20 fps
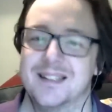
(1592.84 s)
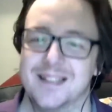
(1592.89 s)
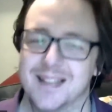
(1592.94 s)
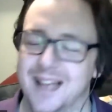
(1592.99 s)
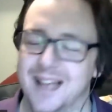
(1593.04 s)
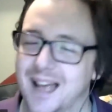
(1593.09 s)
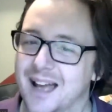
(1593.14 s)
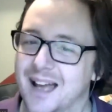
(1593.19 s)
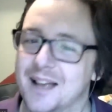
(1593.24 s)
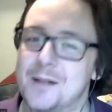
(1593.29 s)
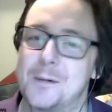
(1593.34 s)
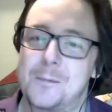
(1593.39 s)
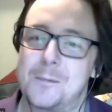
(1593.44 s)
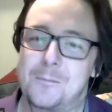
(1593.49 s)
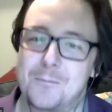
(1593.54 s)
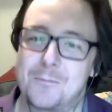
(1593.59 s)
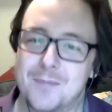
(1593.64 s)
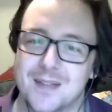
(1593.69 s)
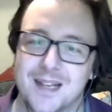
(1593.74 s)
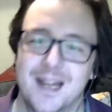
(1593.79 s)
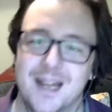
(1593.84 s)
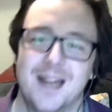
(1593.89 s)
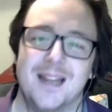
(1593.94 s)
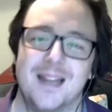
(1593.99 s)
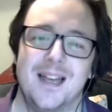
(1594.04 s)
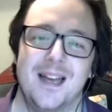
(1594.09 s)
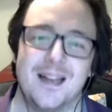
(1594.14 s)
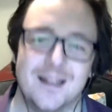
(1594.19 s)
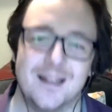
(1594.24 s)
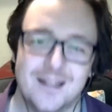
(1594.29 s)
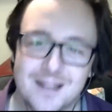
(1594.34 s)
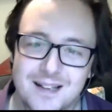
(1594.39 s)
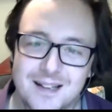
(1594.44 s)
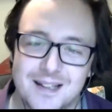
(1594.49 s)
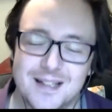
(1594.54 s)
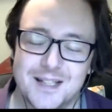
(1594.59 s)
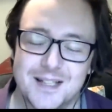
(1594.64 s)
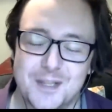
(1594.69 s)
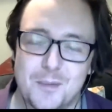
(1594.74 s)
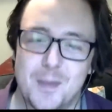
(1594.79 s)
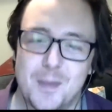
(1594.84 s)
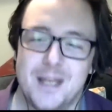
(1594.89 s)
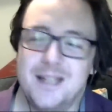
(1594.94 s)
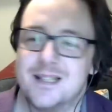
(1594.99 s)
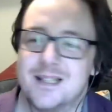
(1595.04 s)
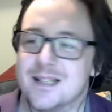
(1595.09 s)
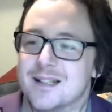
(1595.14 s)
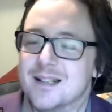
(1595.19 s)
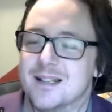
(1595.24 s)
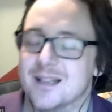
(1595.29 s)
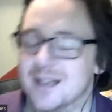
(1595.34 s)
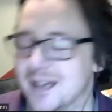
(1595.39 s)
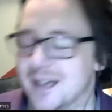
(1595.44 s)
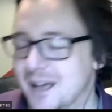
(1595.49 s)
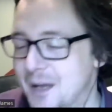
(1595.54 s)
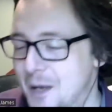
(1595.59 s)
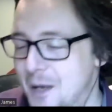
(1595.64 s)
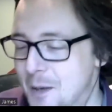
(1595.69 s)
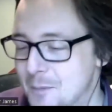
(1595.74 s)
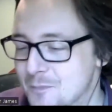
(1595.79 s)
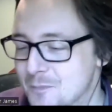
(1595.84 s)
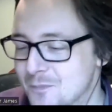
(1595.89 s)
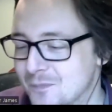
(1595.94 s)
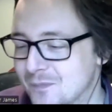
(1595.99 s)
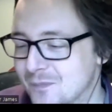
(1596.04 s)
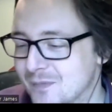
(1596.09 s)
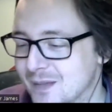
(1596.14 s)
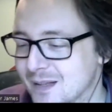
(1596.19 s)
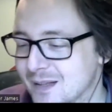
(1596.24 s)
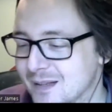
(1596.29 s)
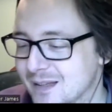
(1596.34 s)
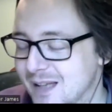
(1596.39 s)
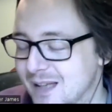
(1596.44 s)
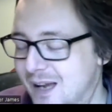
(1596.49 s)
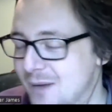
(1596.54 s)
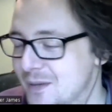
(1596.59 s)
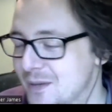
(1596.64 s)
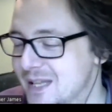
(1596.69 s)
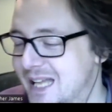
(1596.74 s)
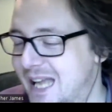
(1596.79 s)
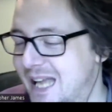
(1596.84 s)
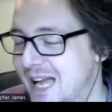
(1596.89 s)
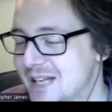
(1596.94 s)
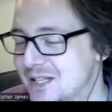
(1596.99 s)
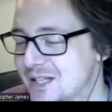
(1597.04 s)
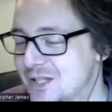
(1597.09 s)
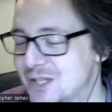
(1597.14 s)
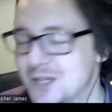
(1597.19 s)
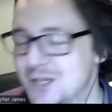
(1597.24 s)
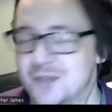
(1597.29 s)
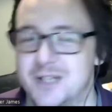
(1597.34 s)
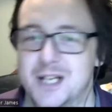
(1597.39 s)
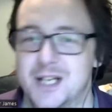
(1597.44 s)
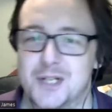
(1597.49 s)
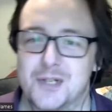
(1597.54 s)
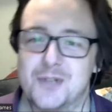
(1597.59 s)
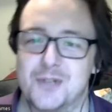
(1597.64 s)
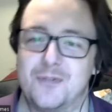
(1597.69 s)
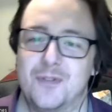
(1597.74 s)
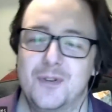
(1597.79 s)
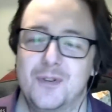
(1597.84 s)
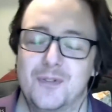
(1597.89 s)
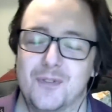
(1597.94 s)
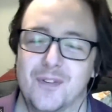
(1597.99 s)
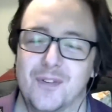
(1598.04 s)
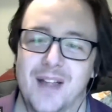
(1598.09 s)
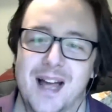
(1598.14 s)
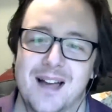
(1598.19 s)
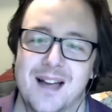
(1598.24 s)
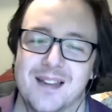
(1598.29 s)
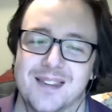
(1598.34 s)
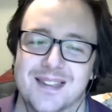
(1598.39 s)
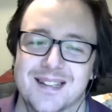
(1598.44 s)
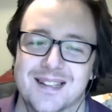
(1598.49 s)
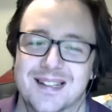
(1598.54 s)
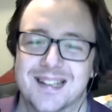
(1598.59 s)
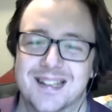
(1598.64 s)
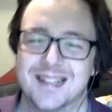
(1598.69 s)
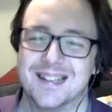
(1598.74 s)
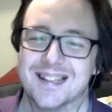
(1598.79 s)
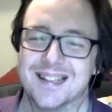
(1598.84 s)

Yeah, yeah, yeah. It's amazing. Um, yeah, I mean, the cat deserves extra food for that, I think.